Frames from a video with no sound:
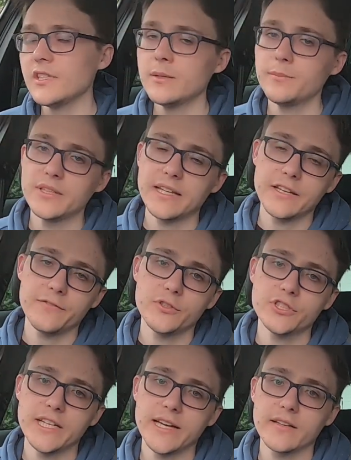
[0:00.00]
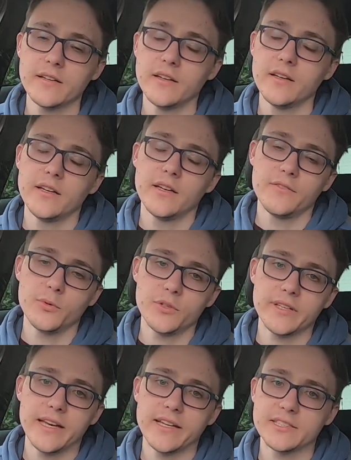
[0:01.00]
But then if you want
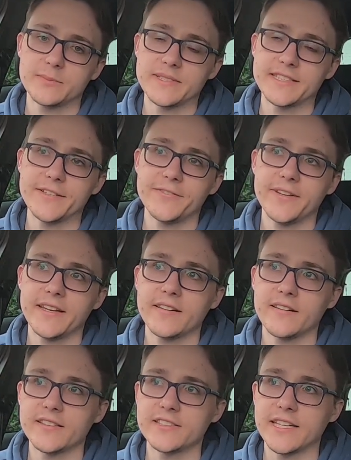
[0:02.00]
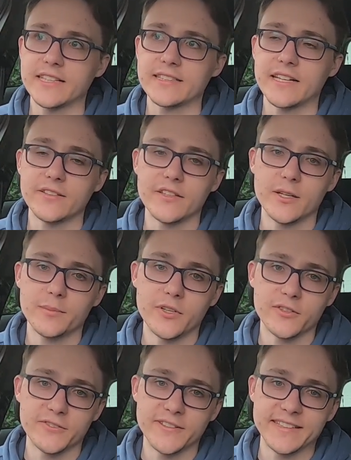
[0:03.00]
to get specific, I checked out
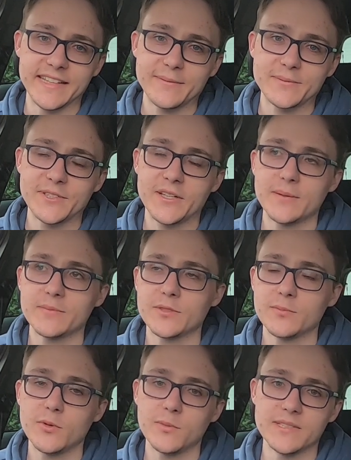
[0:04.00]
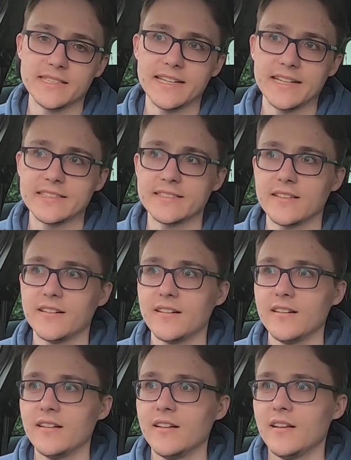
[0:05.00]
Nürburgring lap times. What was the 8R?
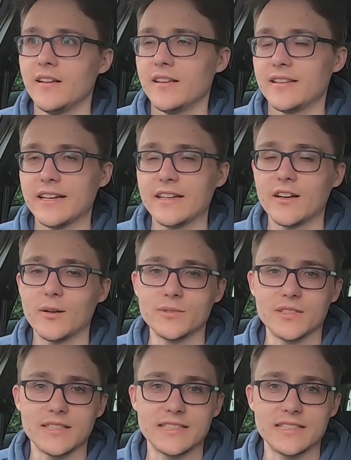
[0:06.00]
The 8R was like a